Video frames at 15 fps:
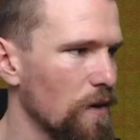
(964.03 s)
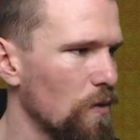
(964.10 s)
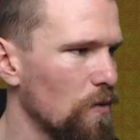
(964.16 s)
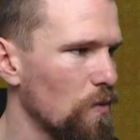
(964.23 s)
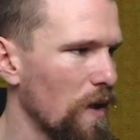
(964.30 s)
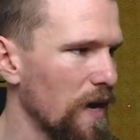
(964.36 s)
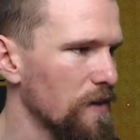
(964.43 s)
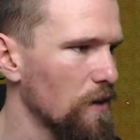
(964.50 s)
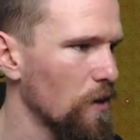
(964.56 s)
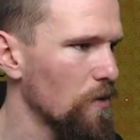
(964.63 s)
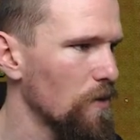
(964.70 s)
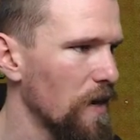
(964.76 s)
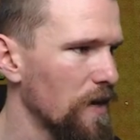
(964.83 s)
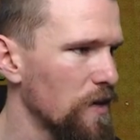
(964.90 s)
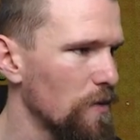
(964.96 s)
Oh,
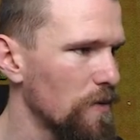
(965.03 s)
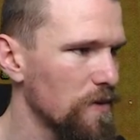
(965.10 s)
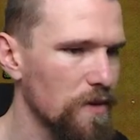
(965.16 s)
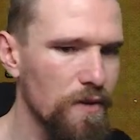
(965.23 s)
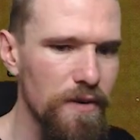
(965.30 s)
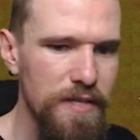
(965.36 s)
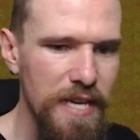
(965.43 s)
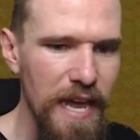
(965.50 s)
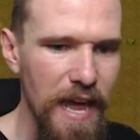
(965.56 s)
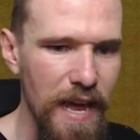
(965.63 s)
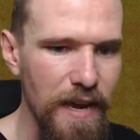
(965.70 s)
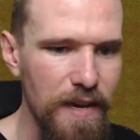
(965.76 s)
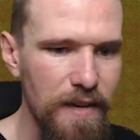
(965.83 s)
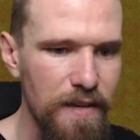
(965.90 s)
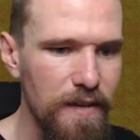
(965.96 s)
hello. You're a
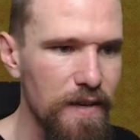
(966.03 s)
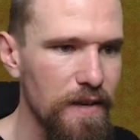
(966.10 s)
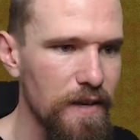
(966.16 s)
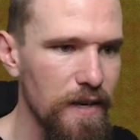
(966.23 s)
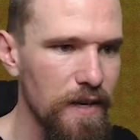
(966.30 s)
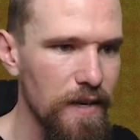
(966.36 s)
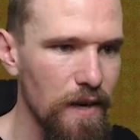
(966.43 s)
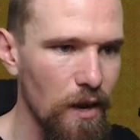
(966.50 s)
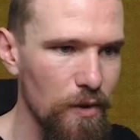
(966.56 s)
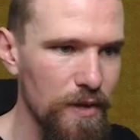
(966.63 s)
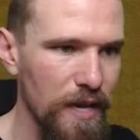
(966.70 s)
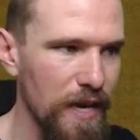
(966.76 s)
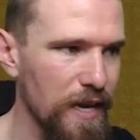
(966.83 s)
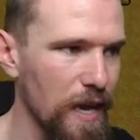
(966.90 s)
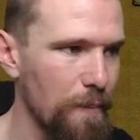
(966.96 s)
tank.
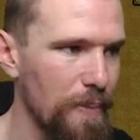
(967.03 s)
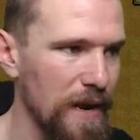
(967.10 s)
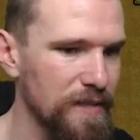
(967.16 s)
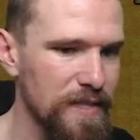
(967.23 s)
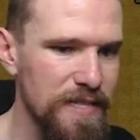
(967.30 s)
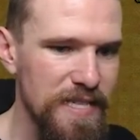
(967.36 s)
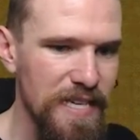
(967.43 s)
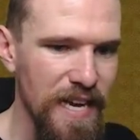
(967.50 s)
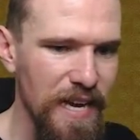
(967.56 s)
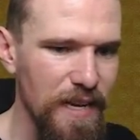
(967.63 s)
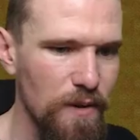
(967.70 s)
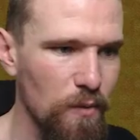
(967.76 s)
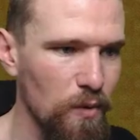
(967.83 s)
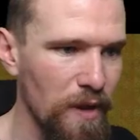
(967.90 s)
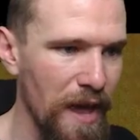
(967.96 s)
Okay, abandoned
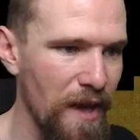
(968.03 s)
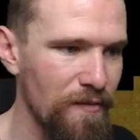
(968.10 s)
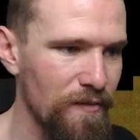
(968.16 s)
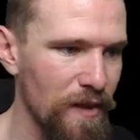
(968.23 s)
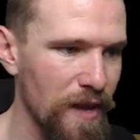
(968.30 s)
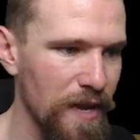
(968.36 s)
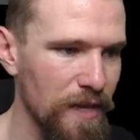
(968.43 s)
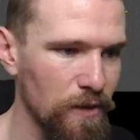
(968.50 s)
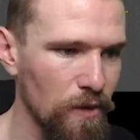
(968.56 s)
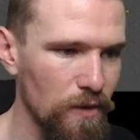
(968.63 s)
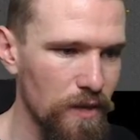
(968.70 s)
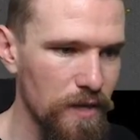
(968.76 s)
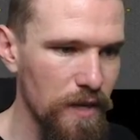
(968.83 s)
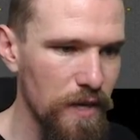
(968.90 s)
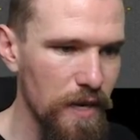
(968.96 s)
tank, we'll have a
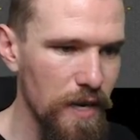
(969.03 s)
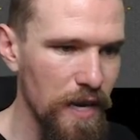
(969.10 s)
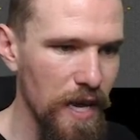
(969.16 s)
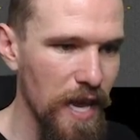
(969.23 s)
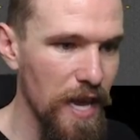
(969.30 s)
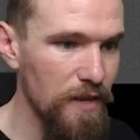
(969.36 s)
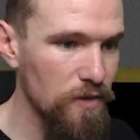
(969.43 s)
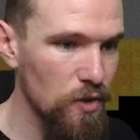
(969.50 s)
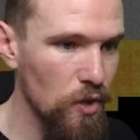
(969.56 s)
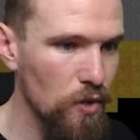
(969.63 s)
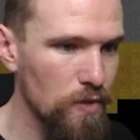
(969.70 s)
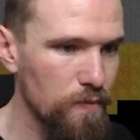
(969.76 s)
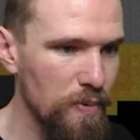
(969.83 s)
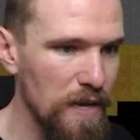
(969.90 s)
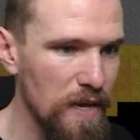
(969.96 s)
look. It
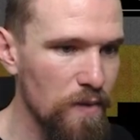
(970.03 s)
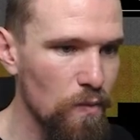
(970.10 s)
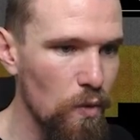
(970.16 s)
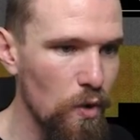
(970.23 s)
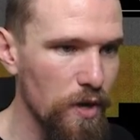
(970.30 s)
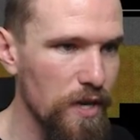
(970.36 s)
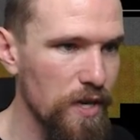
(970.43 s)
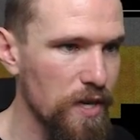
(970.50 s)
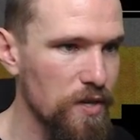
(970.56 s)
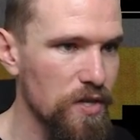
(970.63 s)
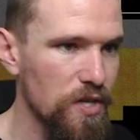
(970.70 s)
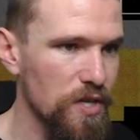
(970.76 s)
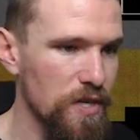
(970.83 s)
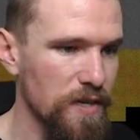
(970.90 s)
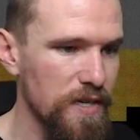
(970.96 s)
could be in working
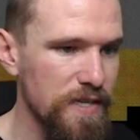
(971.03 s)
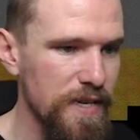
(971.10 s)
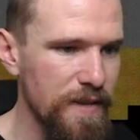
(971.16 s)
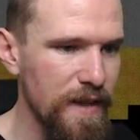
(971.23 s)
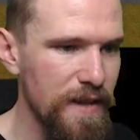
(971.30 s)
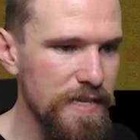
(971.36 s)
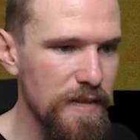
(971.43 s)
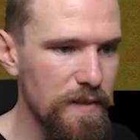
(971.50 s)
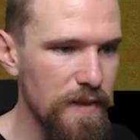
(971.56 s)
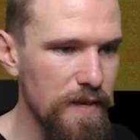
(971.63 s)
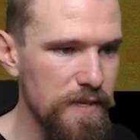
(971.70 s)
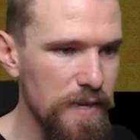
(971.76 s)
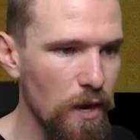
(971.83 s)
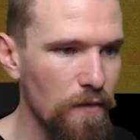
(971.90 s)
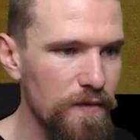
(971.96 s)
condition, because that's the thing.
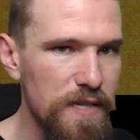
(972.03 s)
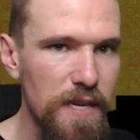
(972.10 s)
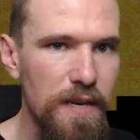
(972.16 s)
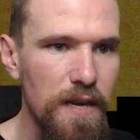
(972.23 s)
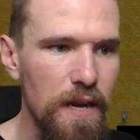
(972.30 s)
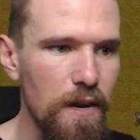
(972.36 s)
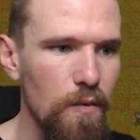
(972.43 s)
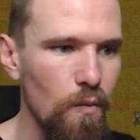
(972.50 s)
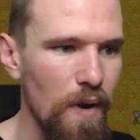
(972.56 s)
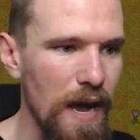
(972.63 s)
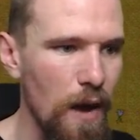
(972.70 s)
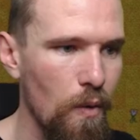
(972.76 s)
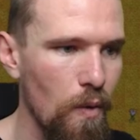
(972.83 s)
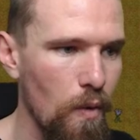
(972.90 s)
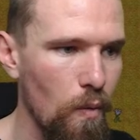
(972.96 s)
It's like, obviously,
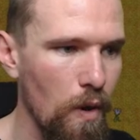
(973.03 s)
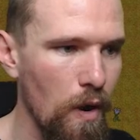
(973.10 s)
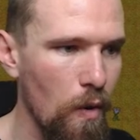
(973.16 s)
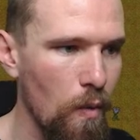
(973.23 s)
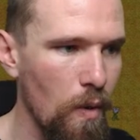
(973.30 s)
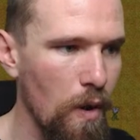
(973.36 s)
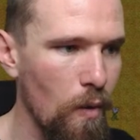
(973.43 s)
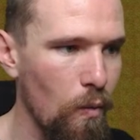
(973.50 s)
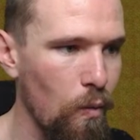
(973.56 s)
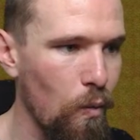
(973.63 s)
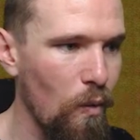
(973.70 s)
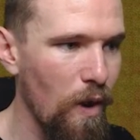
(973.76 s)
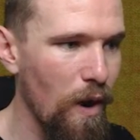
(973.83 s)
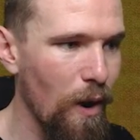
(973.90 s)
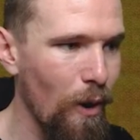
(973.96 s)
wow,
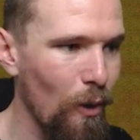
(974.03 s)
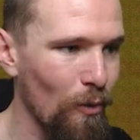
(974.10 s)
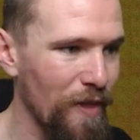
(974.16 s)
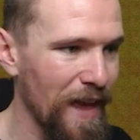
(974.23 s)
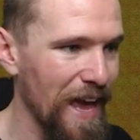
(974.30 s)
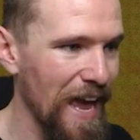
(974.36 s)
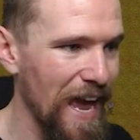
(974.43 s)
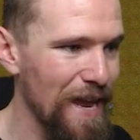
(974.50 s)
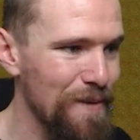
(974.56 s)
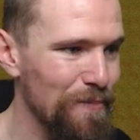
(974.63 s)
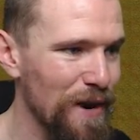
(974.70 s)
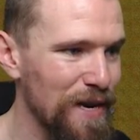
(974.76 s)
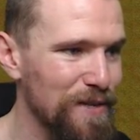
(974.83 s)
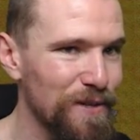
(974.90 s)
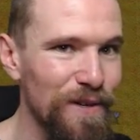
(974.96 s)
whoa, that
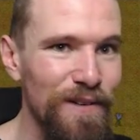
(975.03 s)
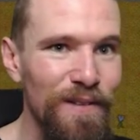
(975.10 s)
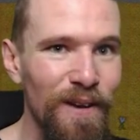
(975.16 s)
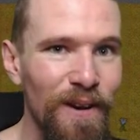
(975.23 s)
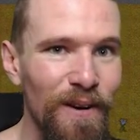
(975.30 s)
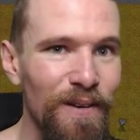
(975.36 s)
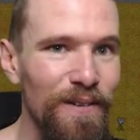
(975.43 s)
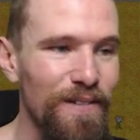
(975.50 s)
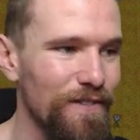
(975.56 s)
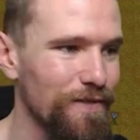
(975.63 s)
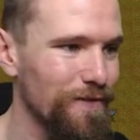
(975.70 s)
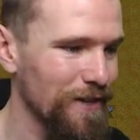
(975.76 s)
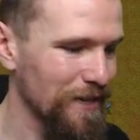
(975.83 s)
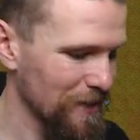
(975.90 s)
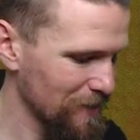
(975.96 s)
handbrake turn though.
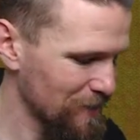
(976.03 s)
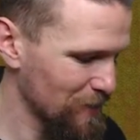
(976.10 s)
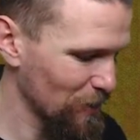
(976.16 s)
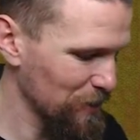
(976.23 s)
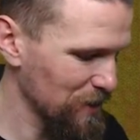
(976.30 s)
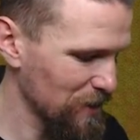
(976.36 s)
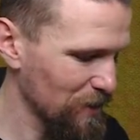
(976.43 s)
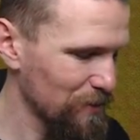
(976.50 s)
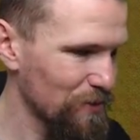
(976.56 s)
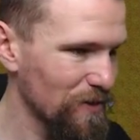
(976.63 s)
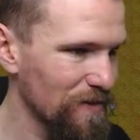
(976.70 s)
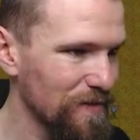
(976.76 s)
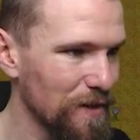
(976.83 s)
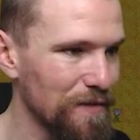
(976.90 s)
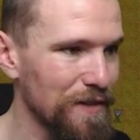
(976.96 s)
Freaking Tokyo
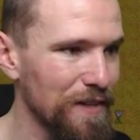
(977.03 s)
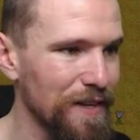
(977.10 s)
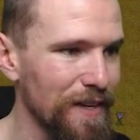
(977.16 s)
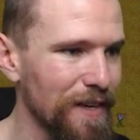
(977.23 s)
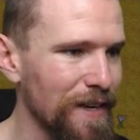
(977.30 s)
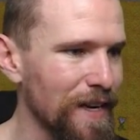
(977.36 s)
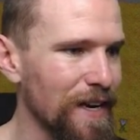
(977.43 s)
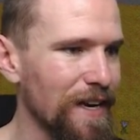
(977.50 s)
Drift over here.